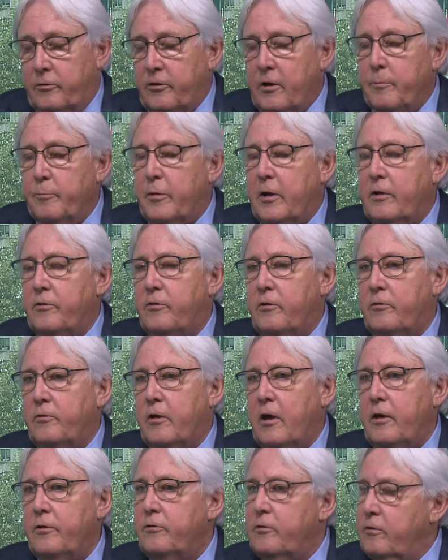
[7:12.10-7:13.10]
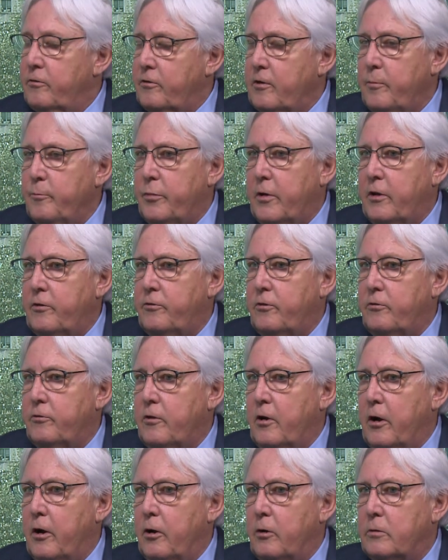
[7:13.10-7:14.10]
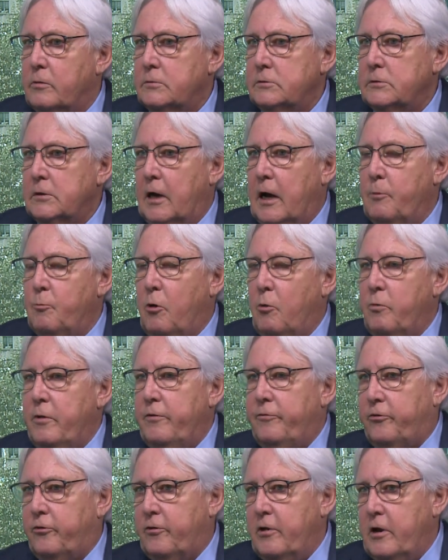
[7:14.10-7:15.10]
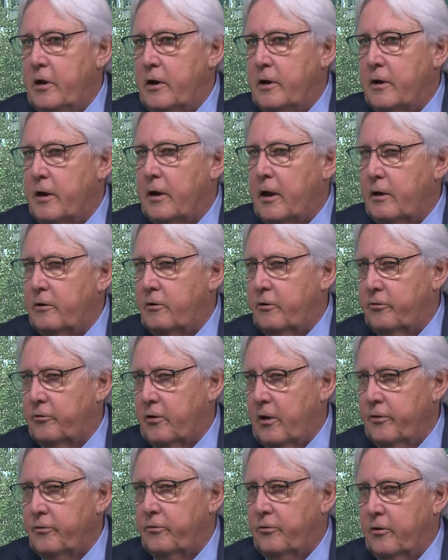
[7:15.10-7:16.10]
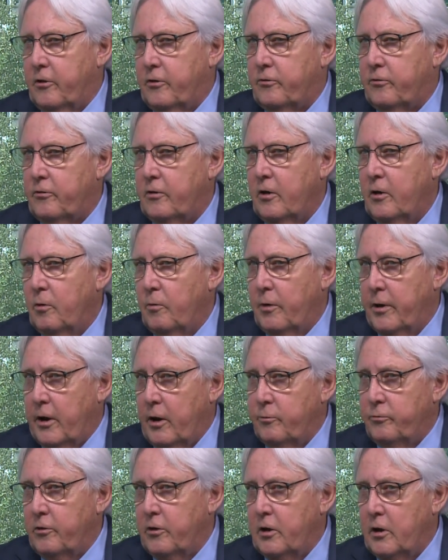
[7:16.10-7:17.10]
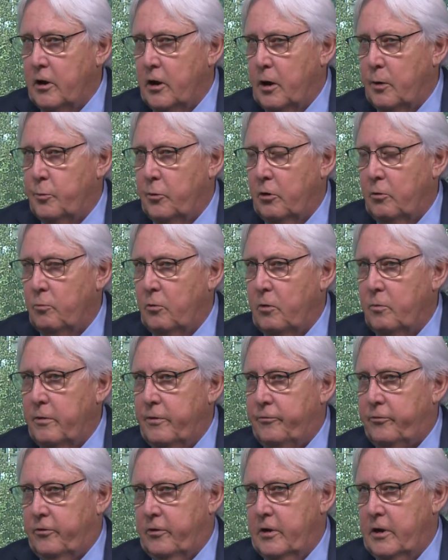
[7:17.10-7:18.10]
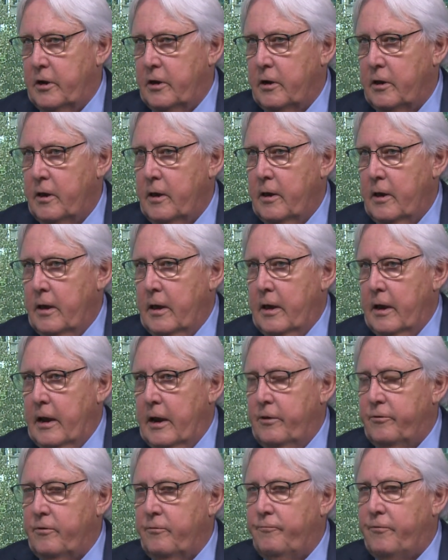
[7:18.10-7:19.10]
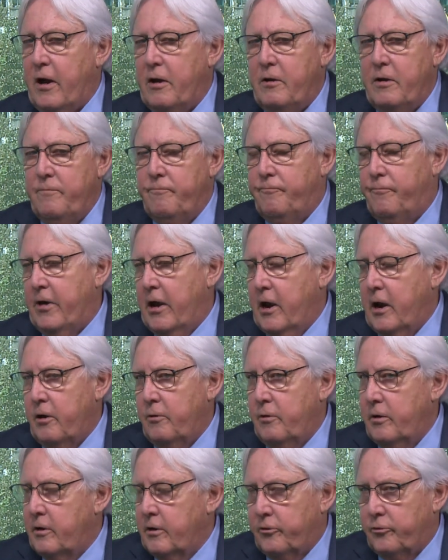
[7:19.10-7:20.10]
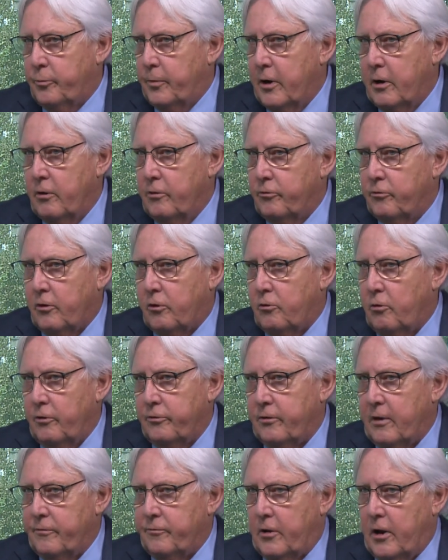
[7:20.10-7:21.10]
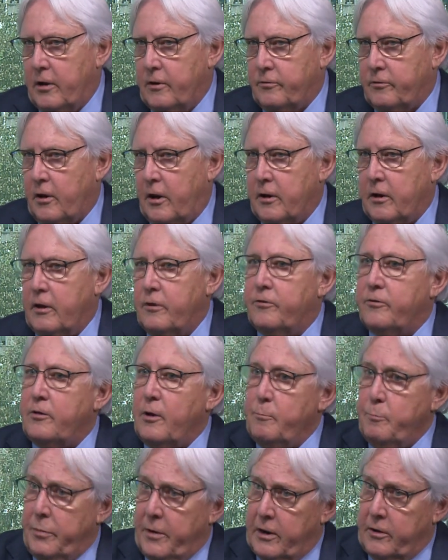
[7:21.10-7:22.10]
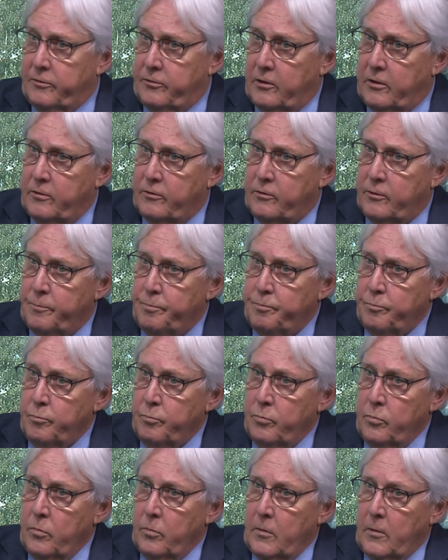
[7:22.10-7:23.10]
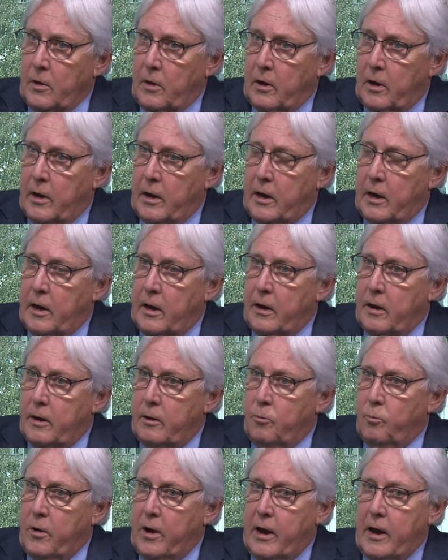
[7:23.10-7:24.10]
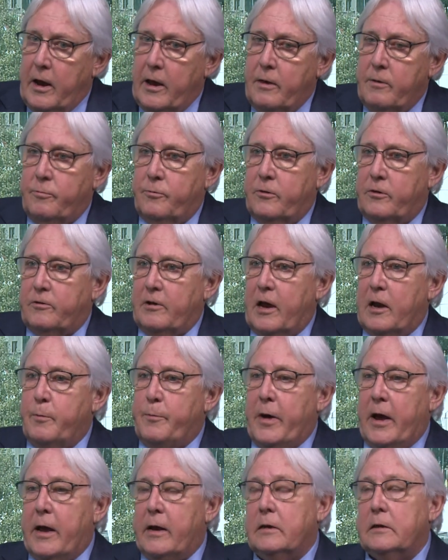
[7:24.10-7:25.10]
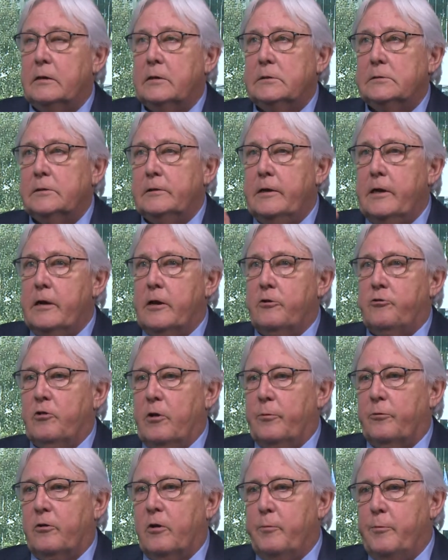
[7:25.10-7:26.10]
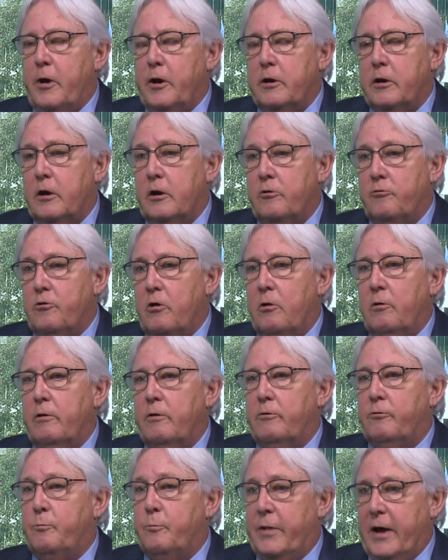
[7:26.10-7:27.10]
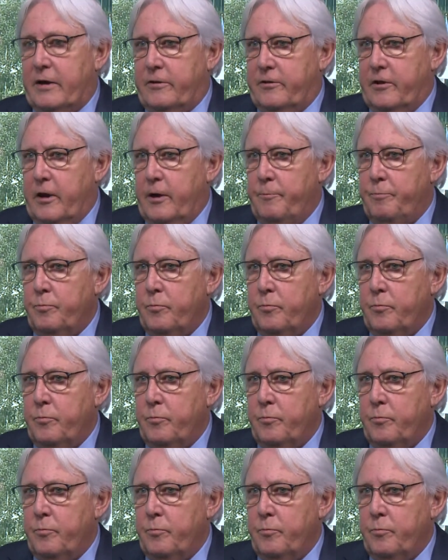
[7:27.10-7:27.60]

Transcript: some places, yes, in some places, no. And what we've seen, and I discussed this when I was in Kabul, what we've seen is a very varied experience across Afghanistan. In some places, where the Taliban leadership's command and control is better,